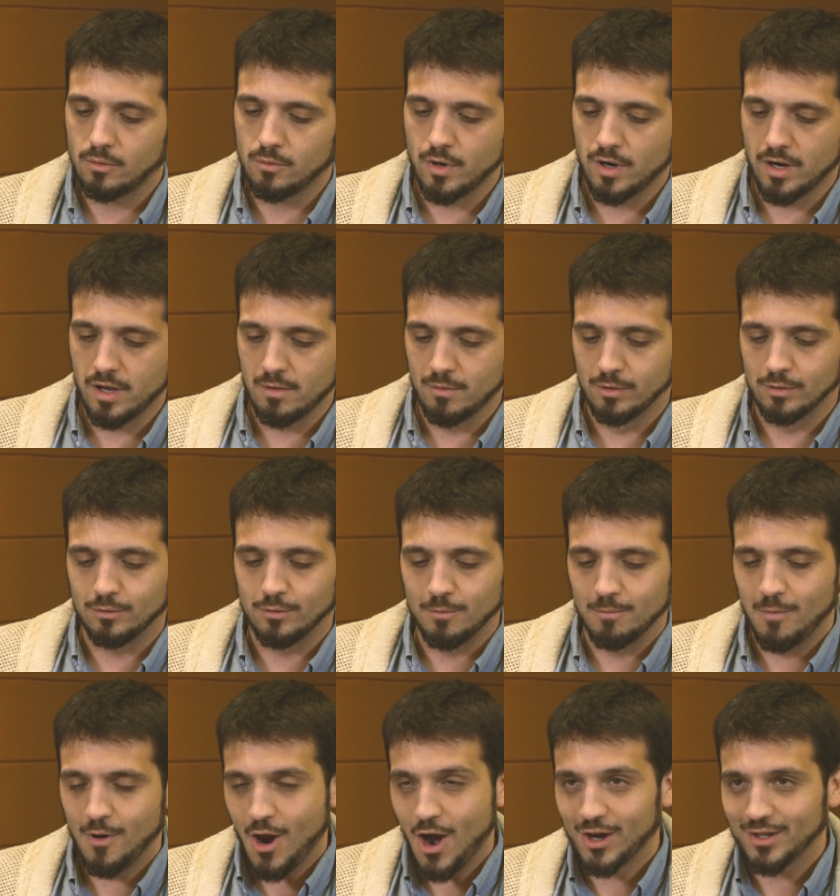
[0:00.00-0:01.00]
We are able to
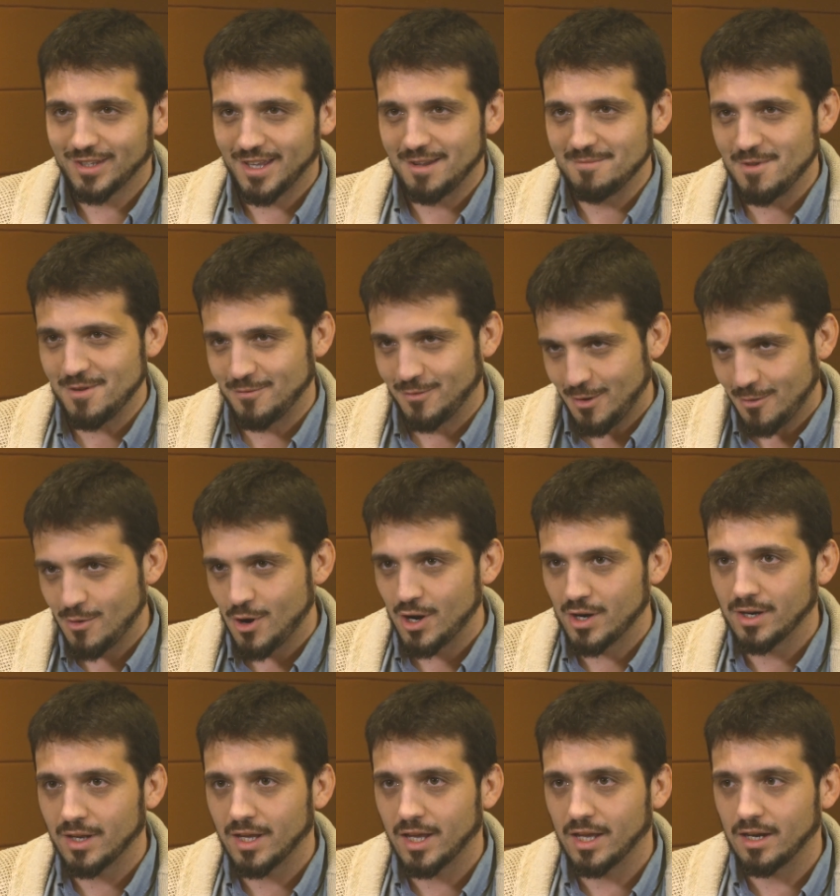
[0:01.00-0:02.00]
block them if we
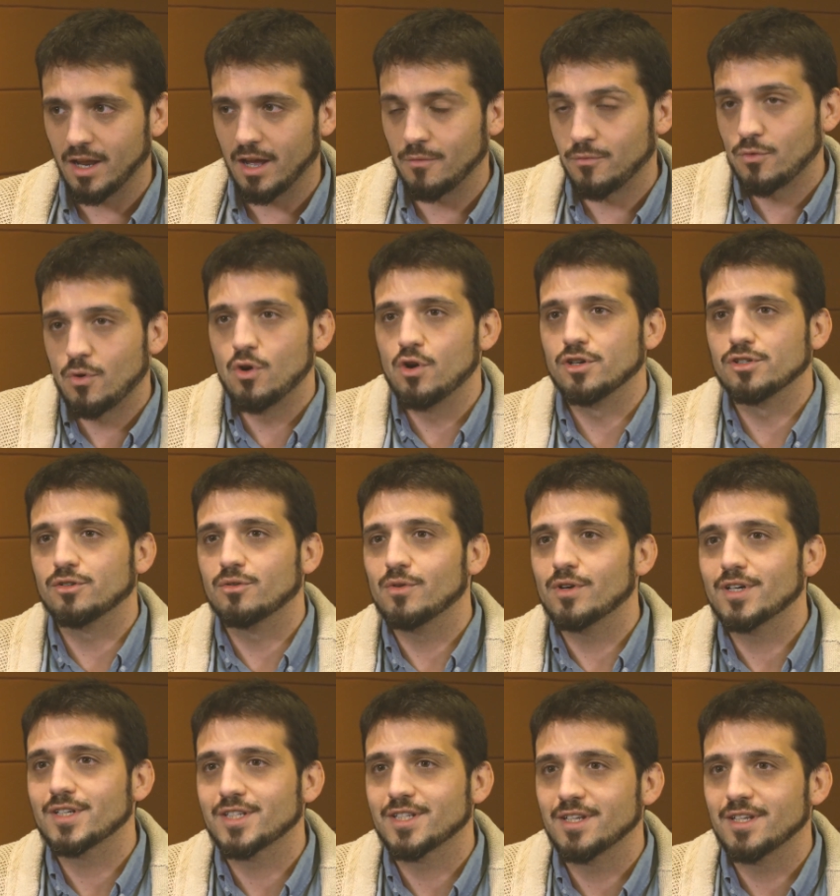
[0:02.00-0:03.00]
want, and of course we are